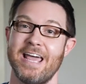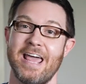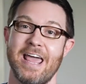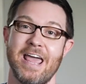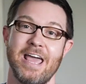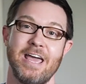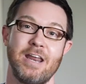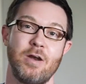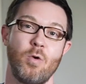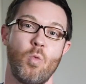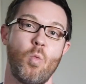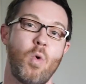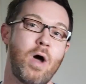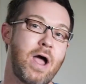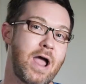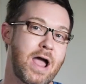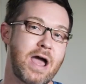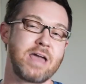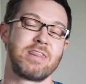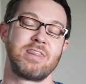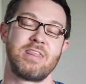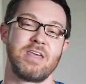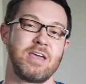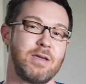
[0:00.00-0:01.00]
and why
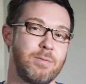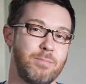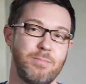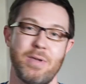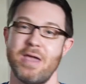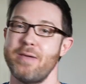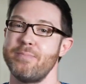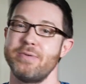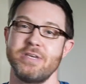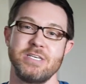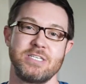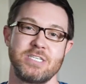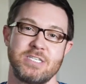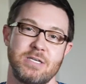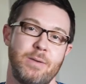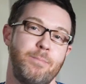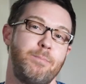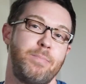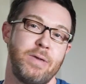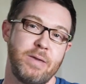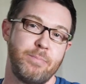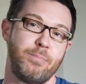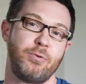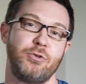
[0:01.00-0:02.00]
I think maybe some
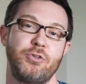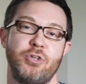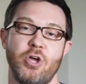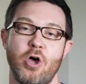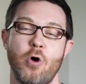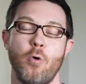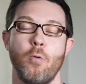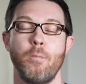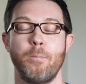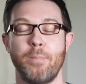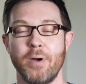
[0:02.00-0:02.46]
people don't.